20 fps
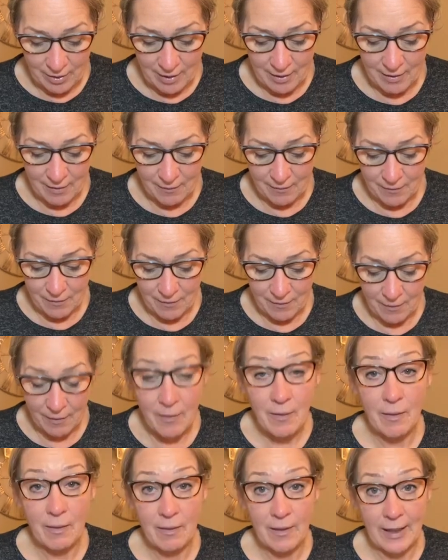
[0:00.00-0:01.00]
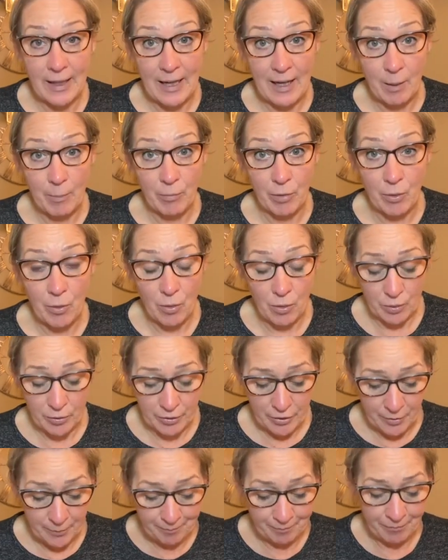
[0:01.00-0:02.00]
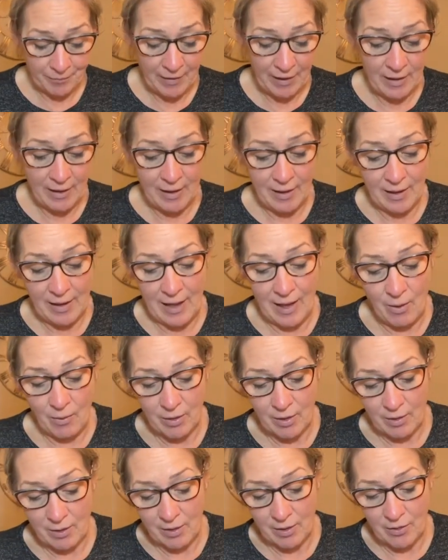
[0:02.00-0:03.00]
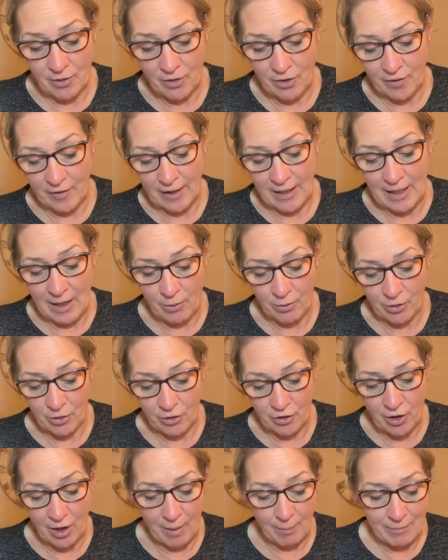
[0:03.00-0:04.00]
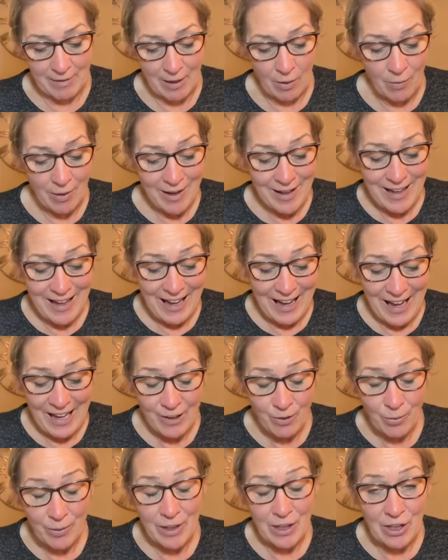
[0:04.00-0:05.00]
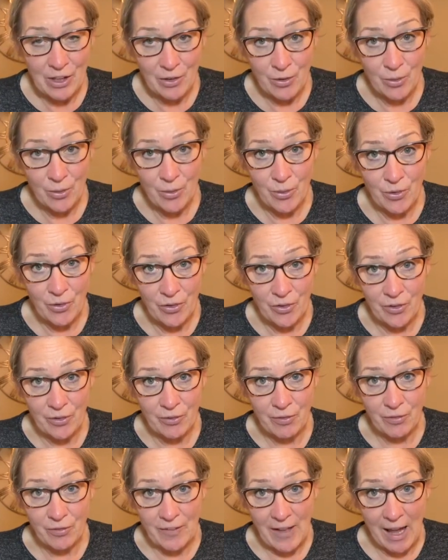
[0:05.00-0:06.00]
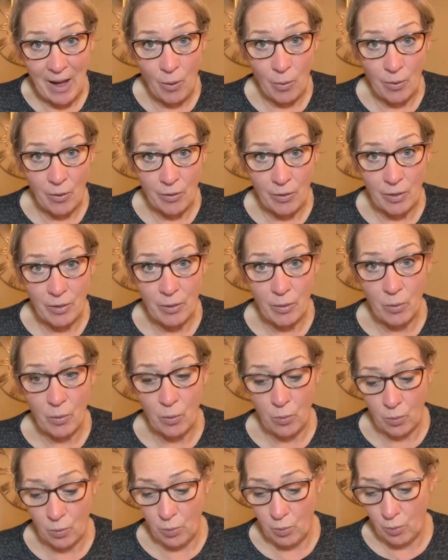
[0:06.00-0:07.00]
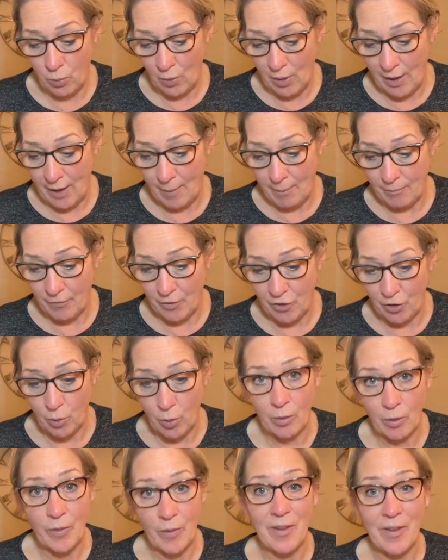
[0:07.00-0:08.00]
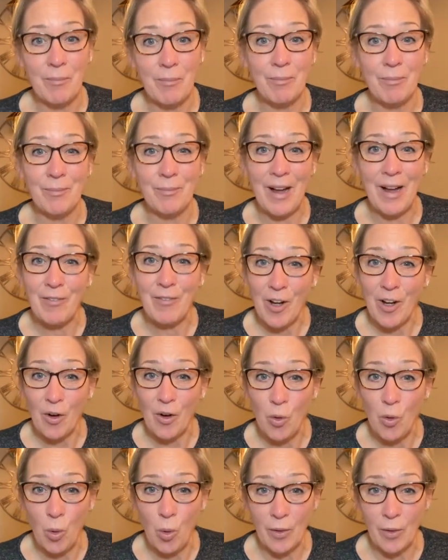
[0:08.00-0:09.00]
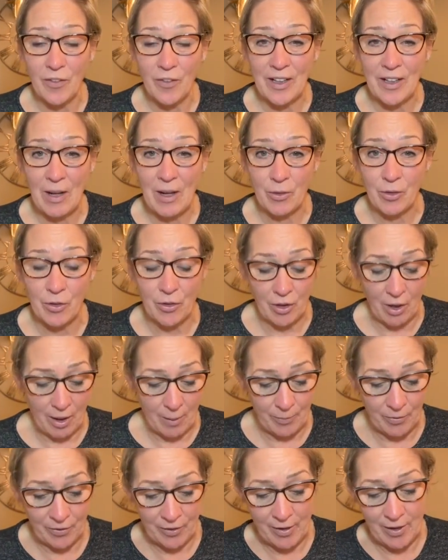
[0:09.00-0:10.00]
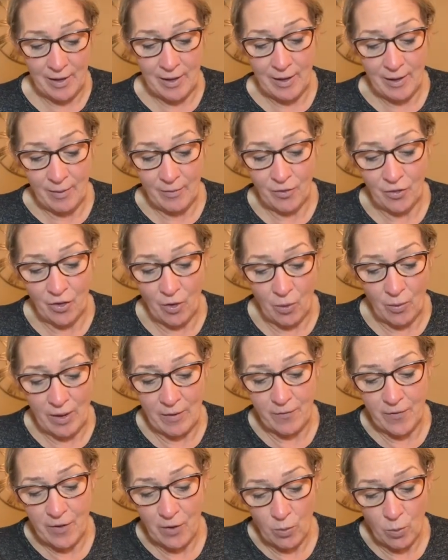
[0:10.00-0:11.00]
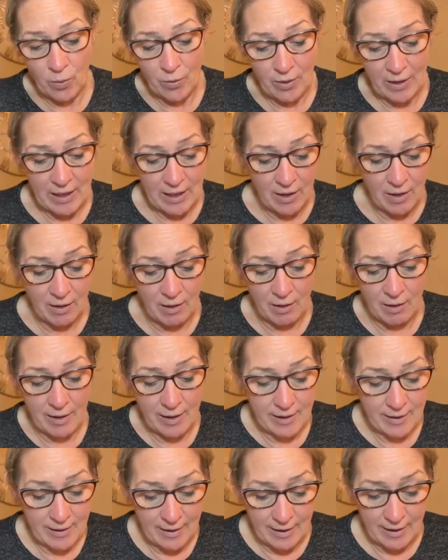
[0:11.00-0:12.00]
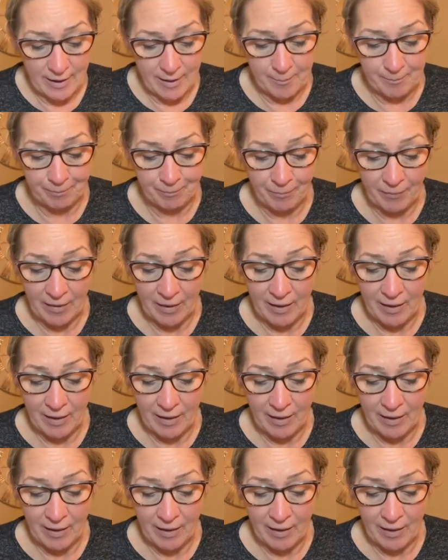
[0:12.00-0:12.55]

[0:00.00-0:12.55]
of the Cambro holder, out onto the countertop. Now, I don't use flour to work with it. I've got quartz countertops. So if you're working on